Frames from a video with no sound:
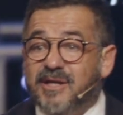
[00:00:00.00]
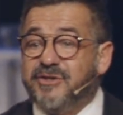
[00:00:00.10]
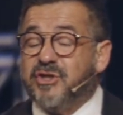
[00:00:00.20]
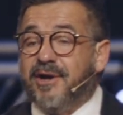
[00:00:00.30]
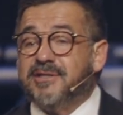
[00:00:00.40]

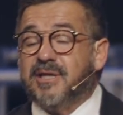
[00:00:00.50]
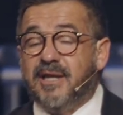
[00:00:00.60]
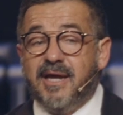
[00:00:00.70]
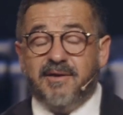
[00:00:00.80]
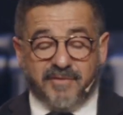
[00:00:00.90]
started to
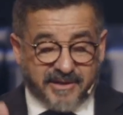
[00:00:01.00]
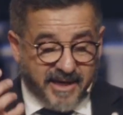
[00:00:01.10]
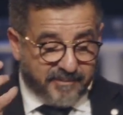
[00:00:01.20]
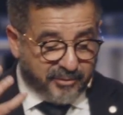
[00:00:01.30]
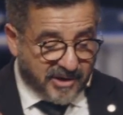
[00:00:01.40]
live, and they
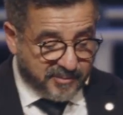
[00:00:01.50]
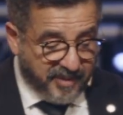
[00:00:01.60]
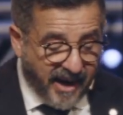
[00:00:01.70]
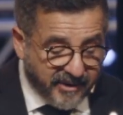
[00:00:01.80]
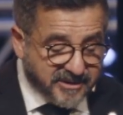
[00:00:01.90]
had
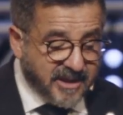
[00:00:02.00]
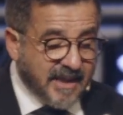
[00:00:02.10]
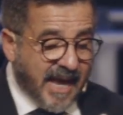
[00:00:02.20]
prosperity,